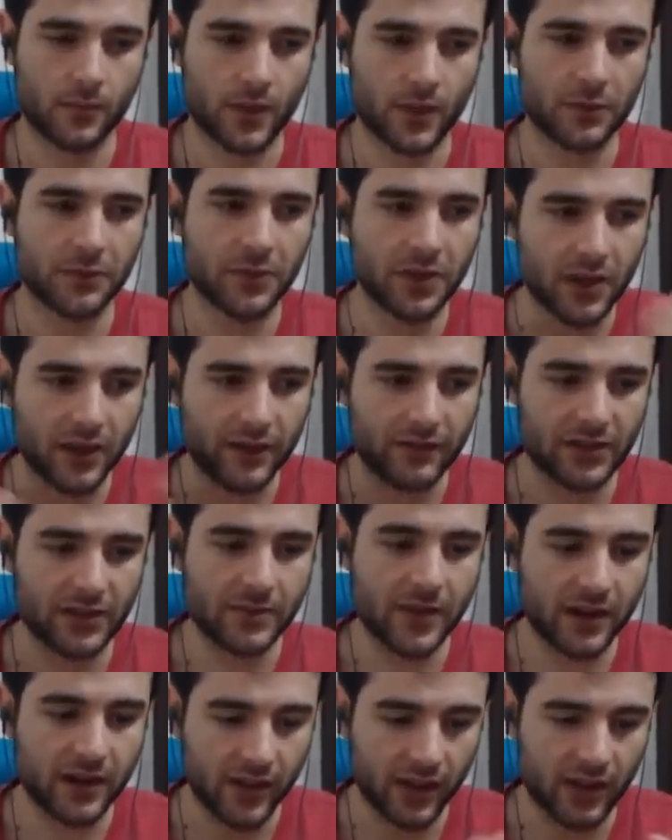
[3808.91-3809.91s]
I'll really kind of
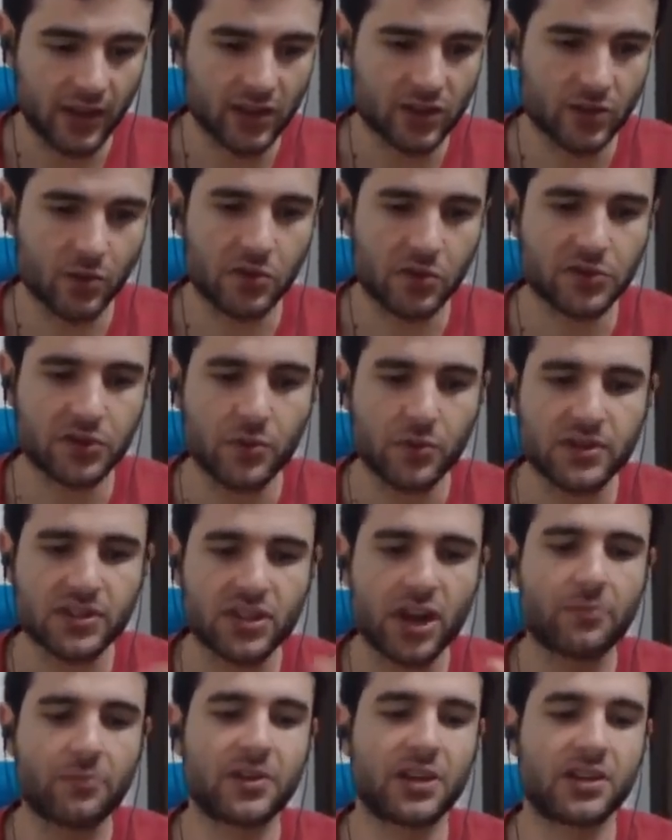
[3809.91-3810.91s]
expand on that. So what is a
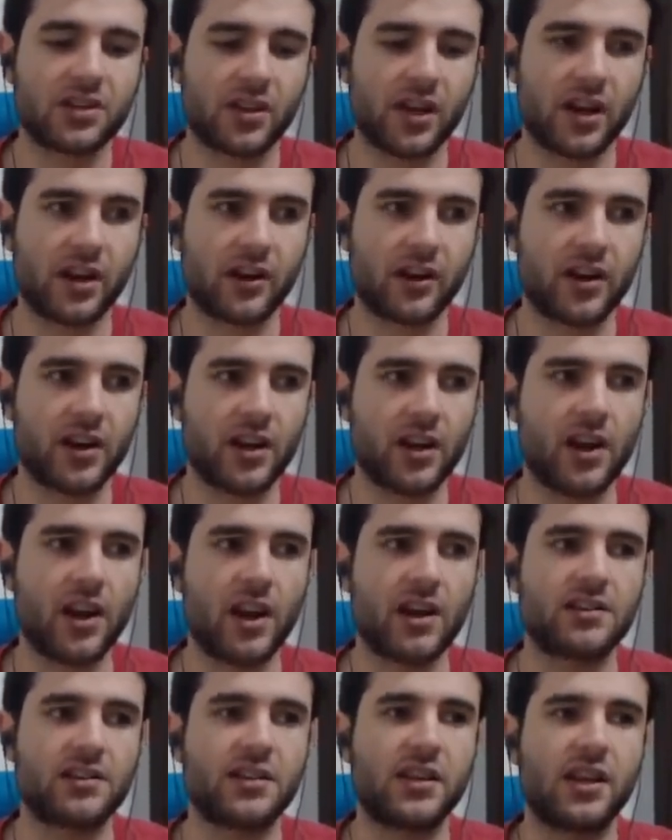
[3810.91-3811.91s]
computation layer?
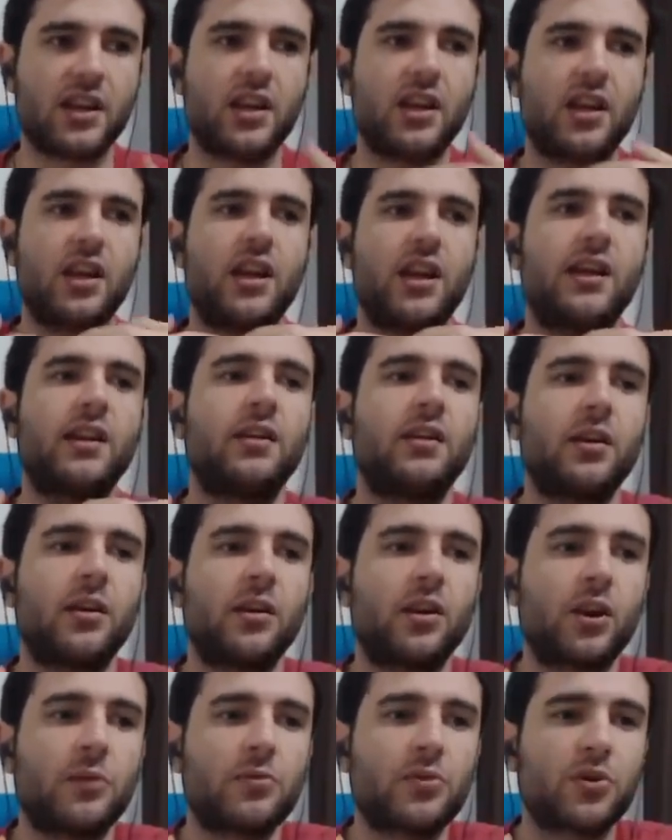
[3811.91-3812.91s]
It's a
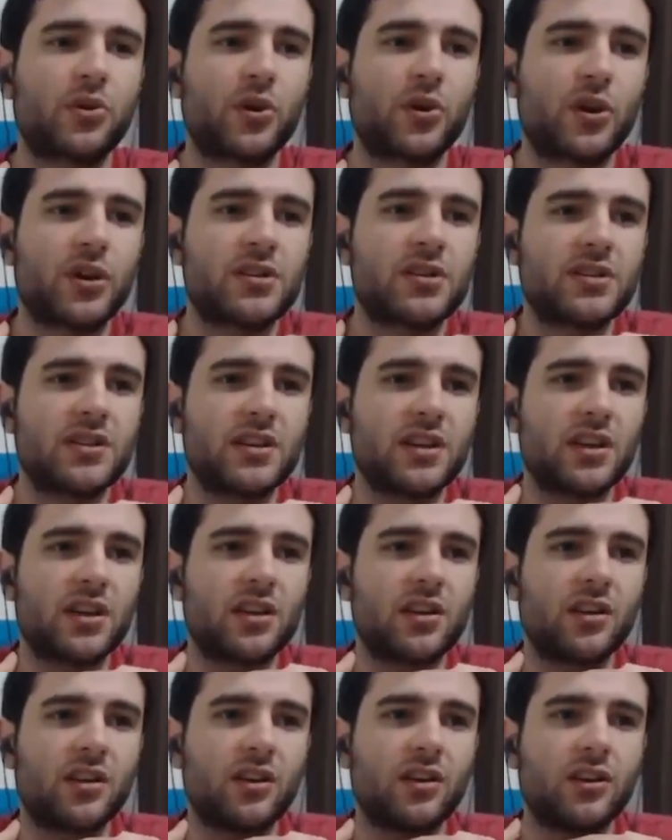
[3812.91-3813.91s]

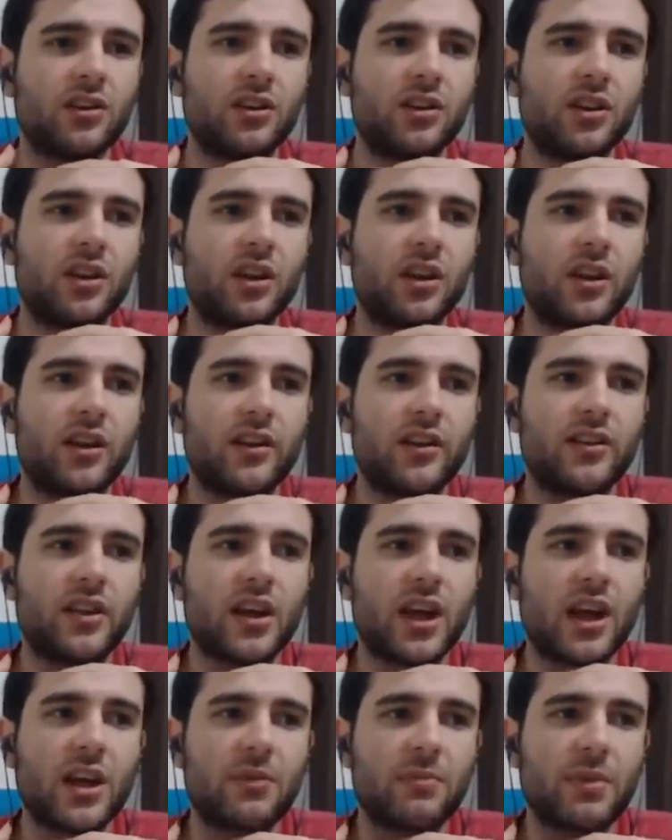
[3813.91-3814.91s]
cryptocurrency
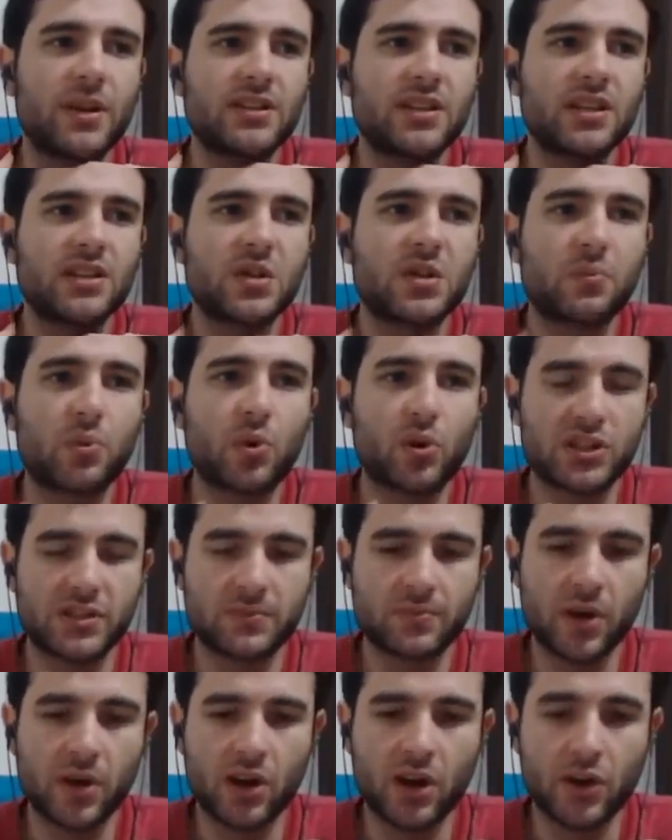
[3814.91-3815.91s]
that basically supports
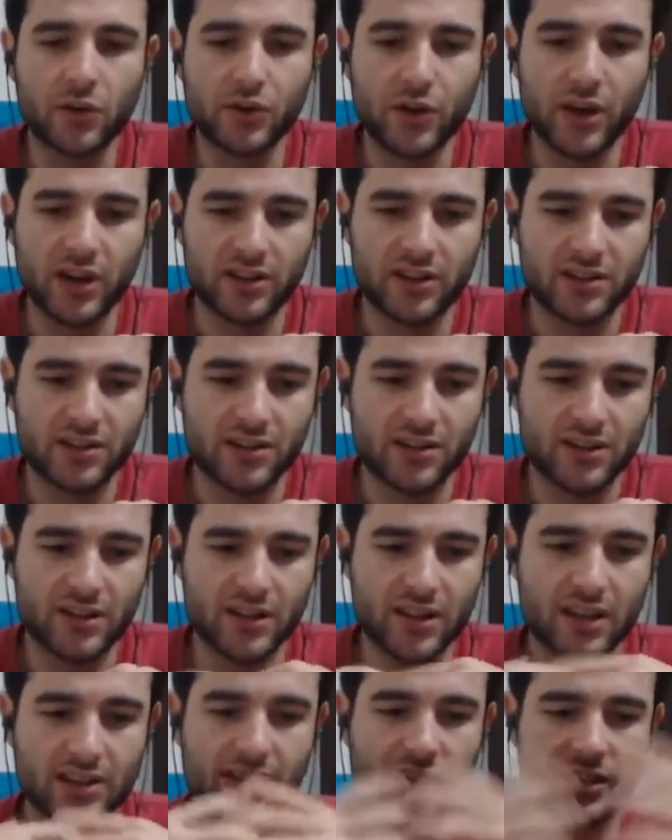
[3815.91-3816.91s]
smart contracts.
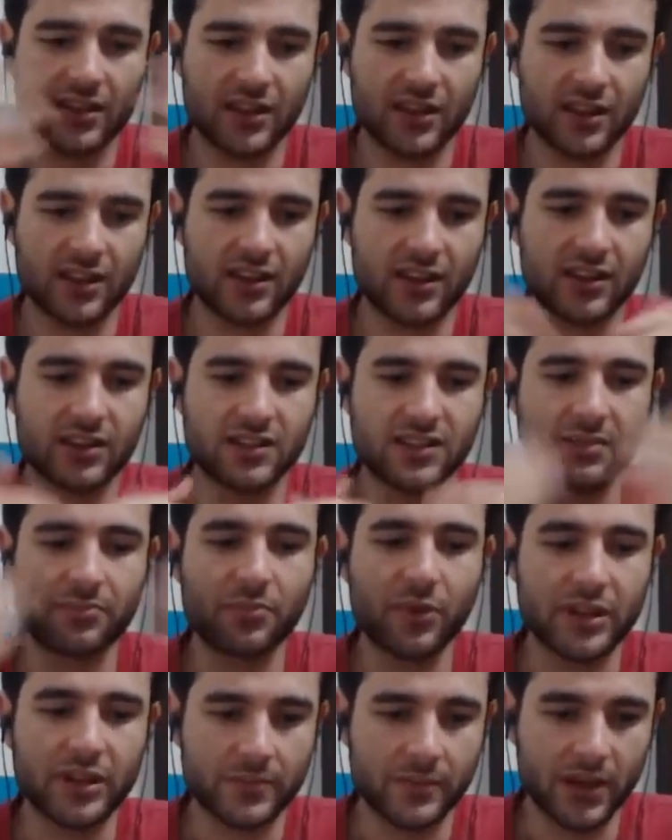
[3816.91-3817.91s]
That's like the
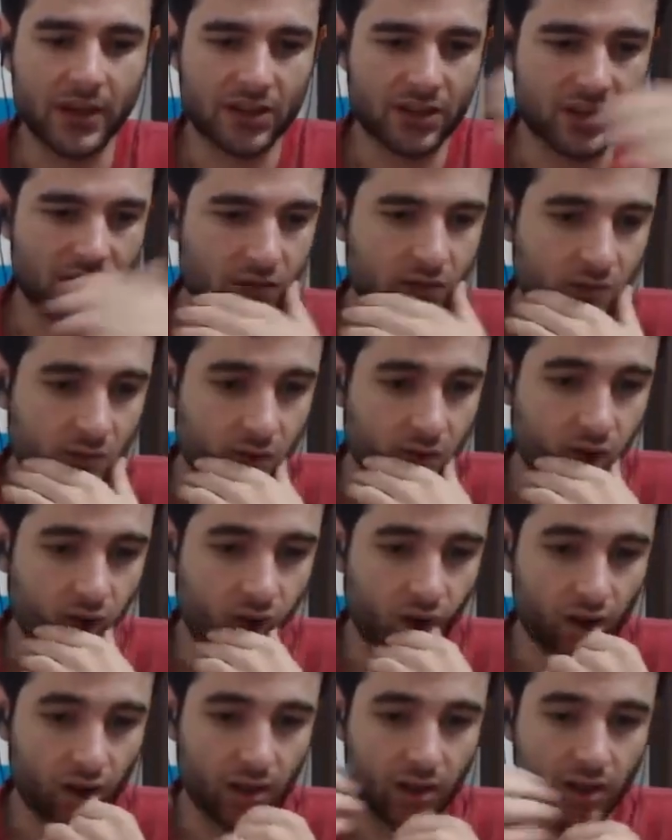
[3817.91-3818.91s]
simple explanation,
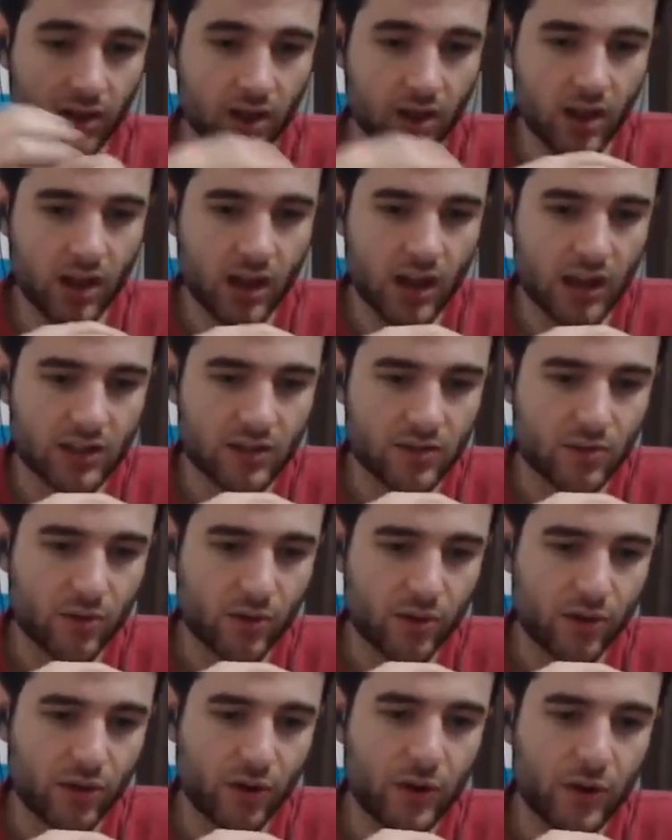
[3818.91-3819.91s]
right? And so
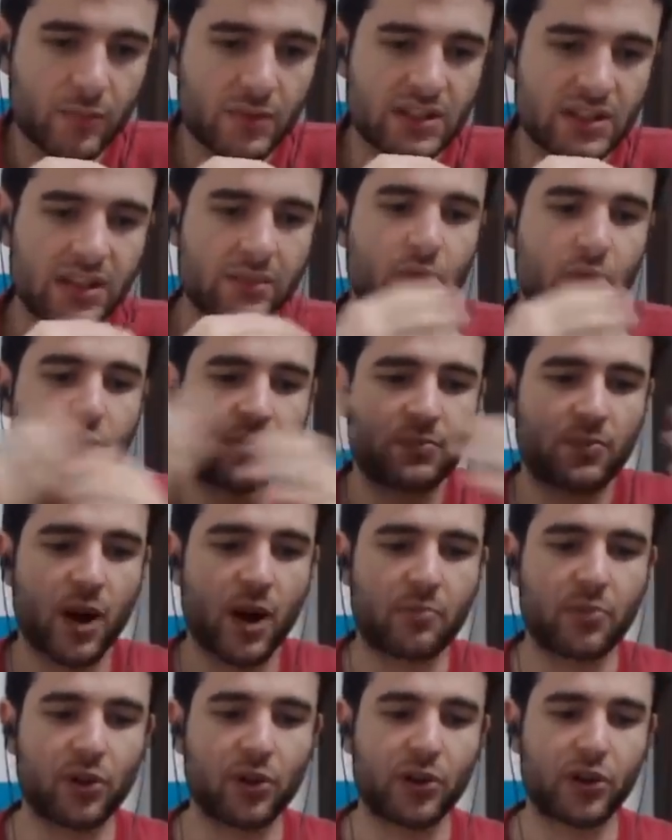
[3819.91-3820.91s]
Ethereum is the most
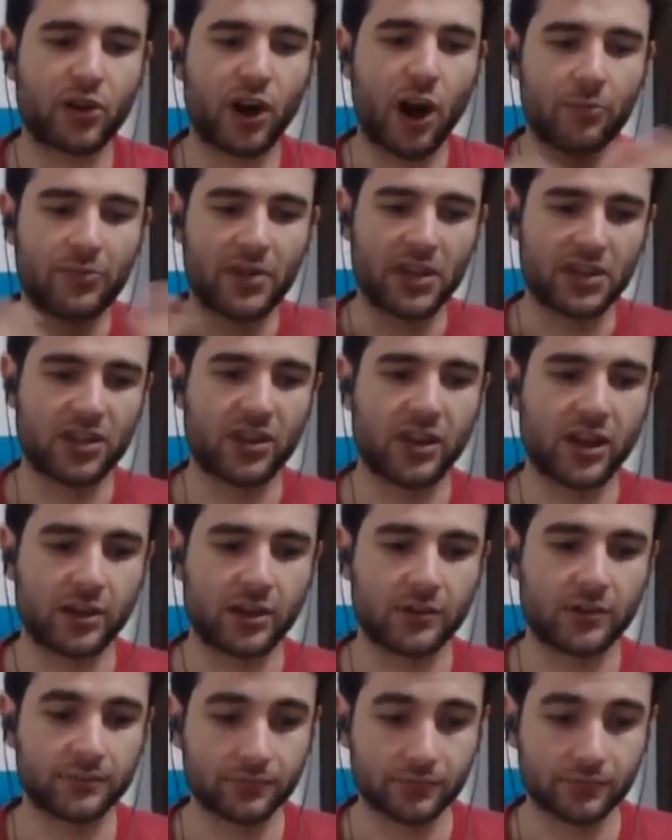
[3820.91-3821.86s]
popular computation layer.